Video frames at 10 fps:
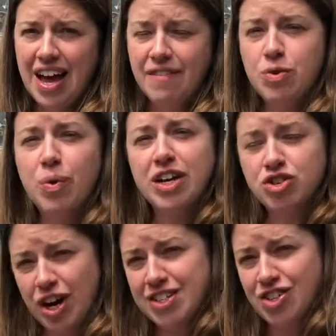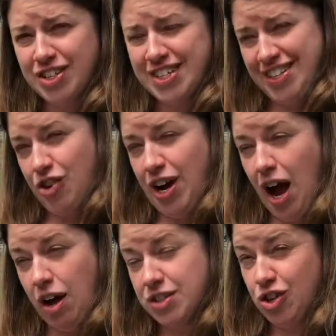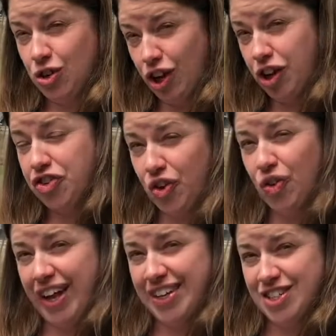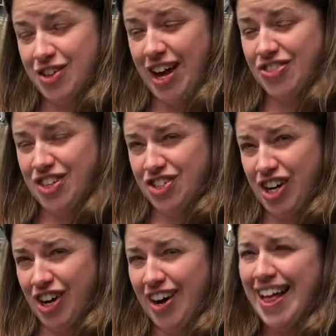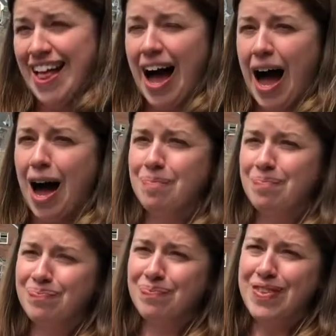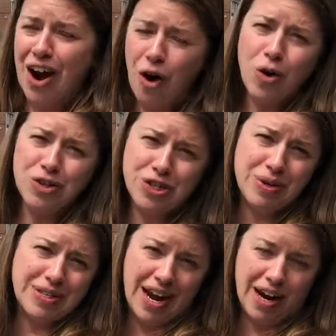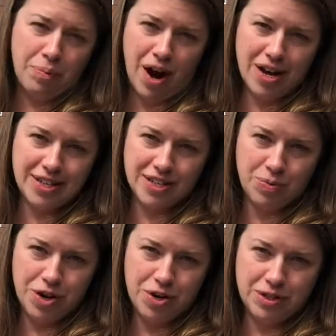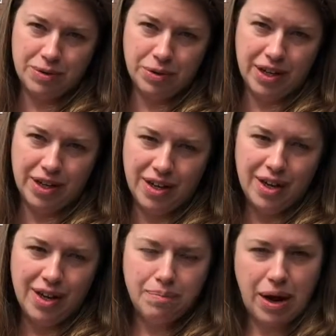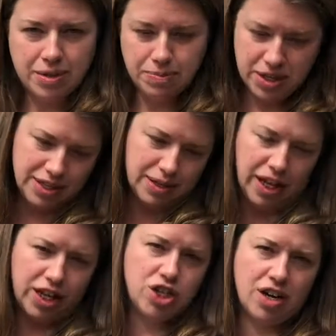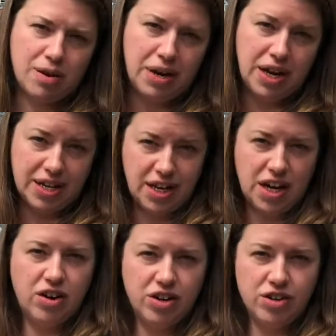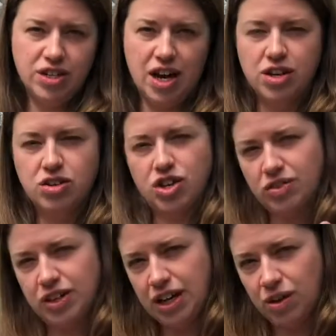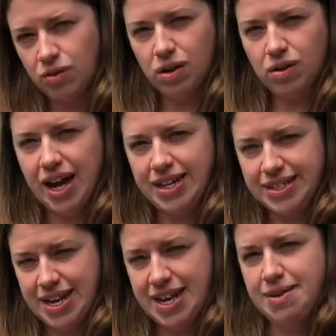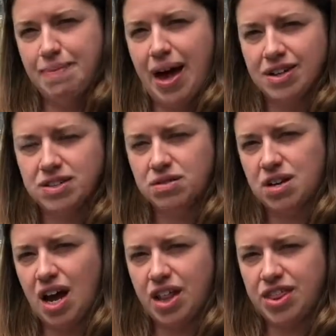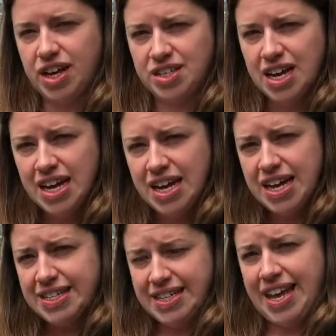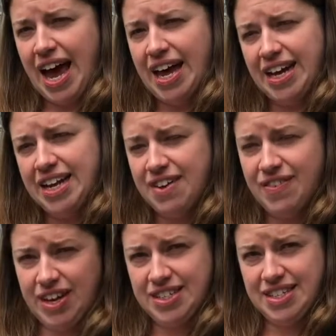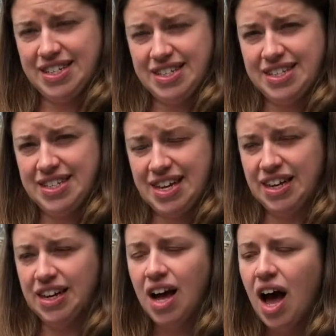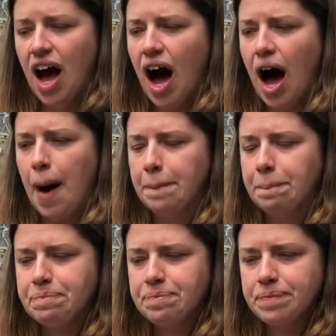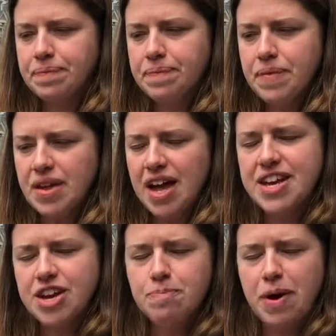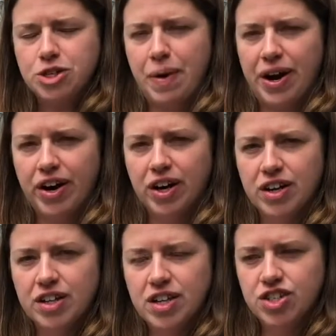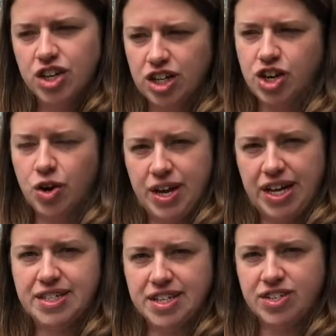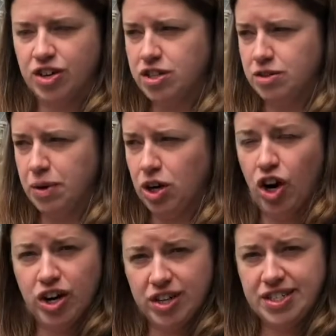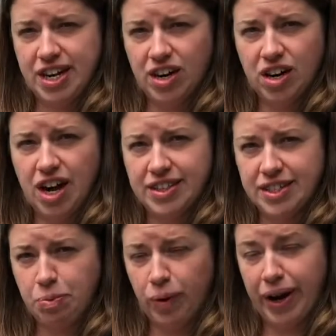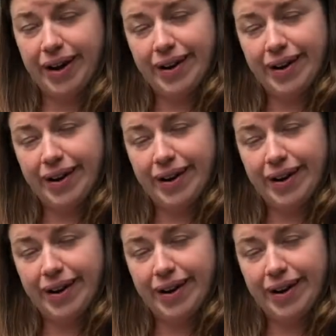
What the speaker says: If you want to try to start seeds in your house, you're a little too late to do that this year. That also is not a process where you simply buy some seeds and like chuck them in a container and you're done. You generally need grow lights and heat mats, those kind of things, to get an even consistent seed. I think you're much better to just go get seed starts from a garden center at this point.